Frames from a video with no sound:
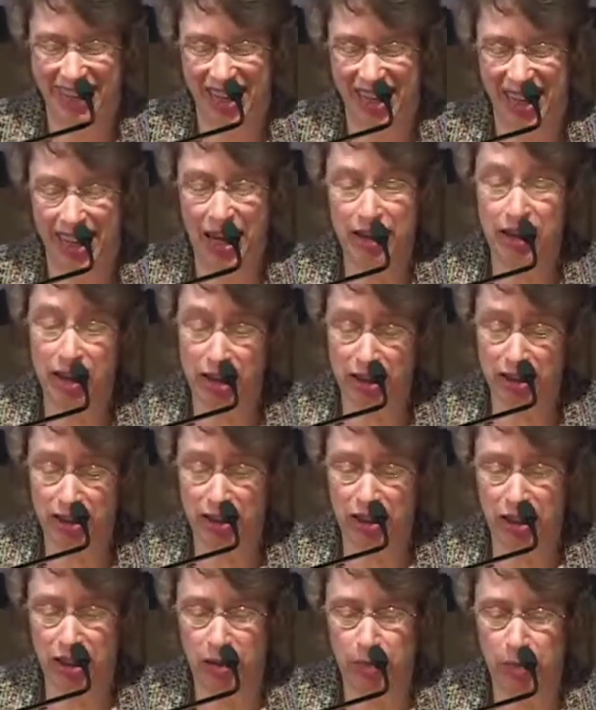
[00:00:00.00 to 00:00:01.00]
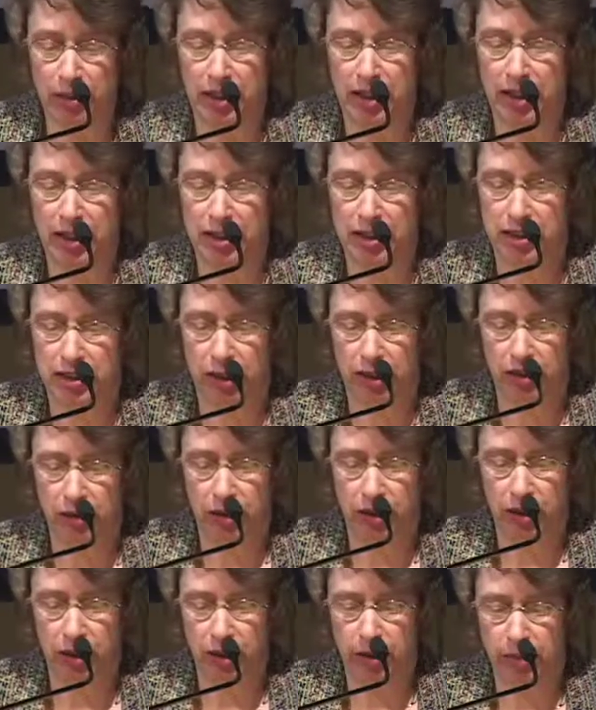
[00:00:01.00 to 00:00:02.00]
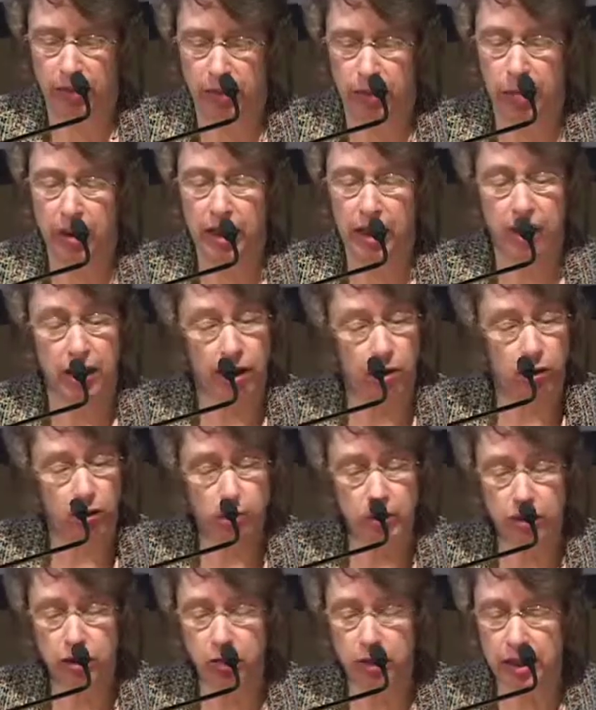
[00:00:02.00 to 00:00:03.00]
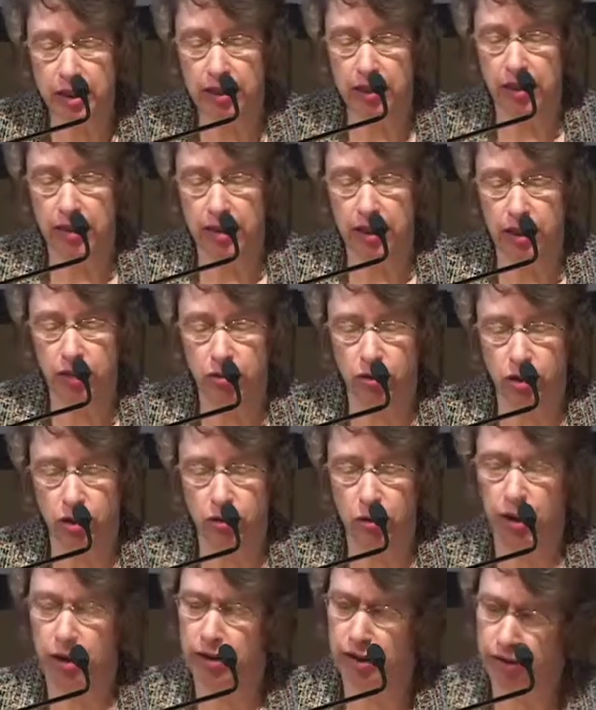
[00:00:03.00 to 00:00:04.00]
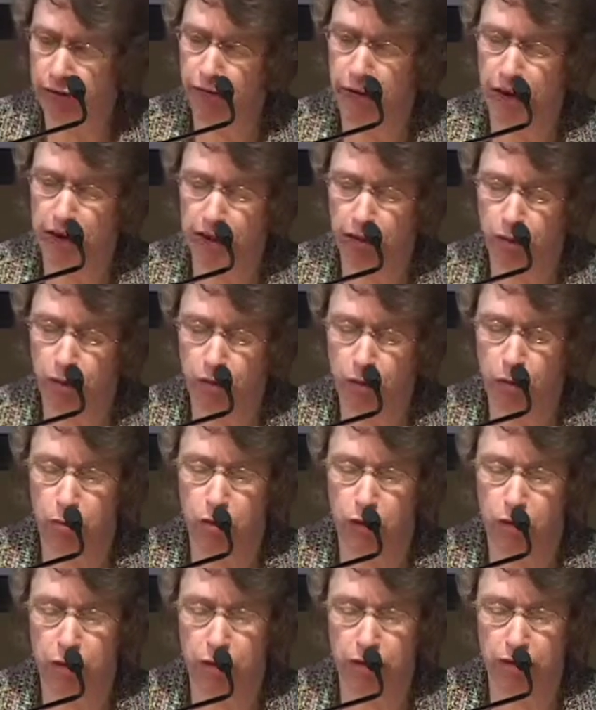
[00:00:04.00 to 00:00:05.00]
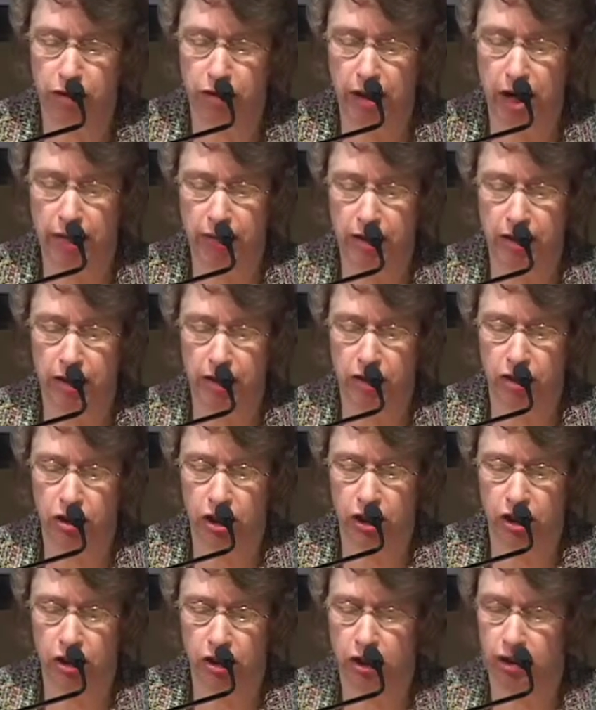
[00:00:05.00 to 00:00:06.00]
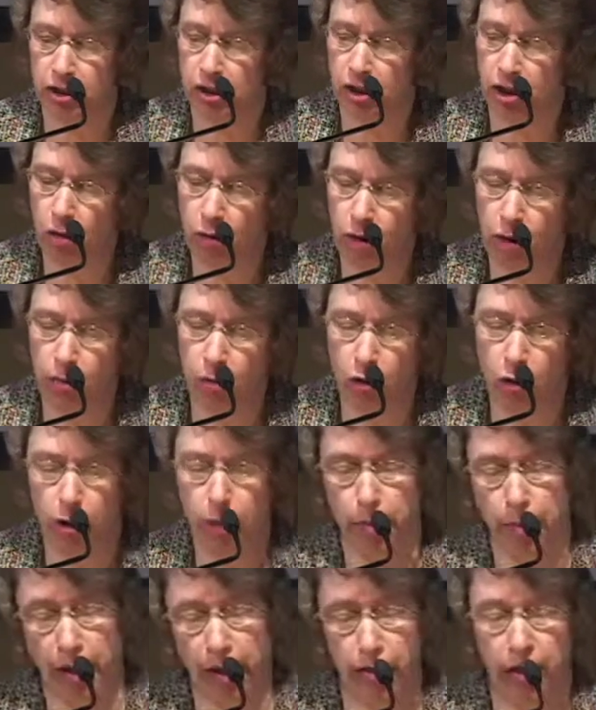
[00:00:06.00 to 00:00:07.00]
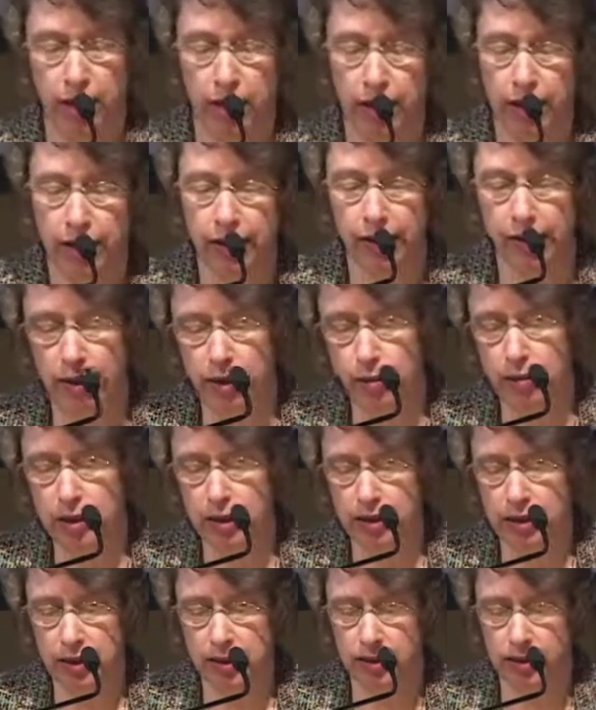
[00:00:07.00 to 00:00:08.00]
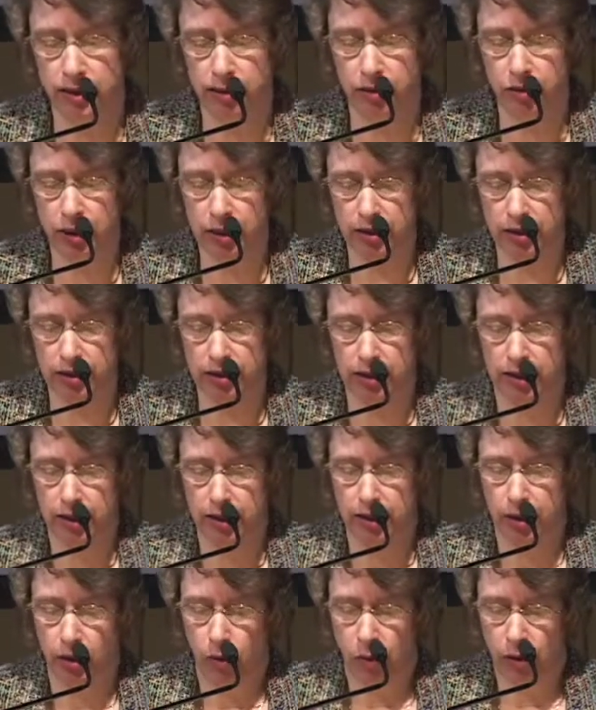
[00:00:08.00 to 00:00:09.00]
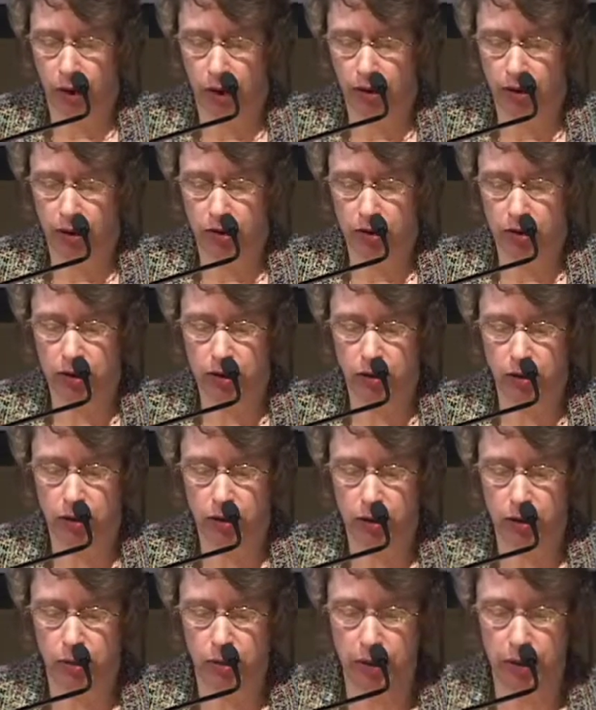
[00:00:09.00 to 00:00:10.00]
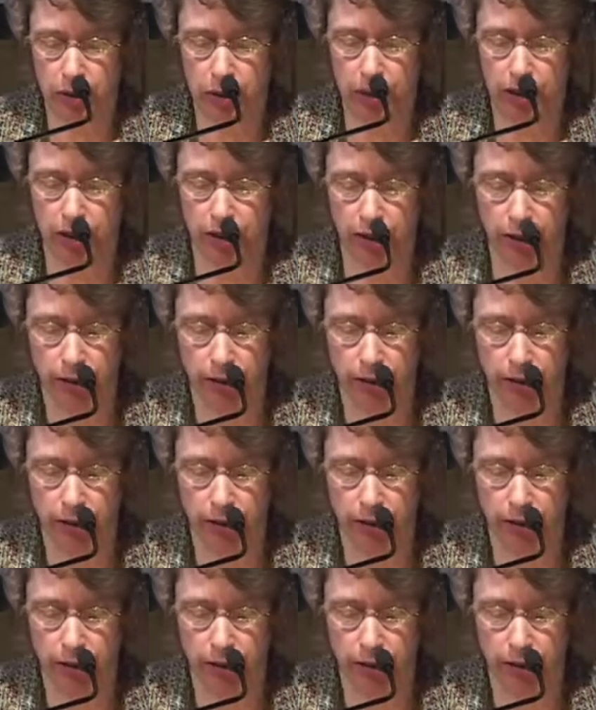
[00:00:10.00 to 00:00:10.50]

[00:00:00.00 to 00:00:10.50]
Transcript: at that time. So, but there would be trees in Central Square. The effect of the removal of traffic congestion is nowhere more apparent than in the business districts, where there was going to be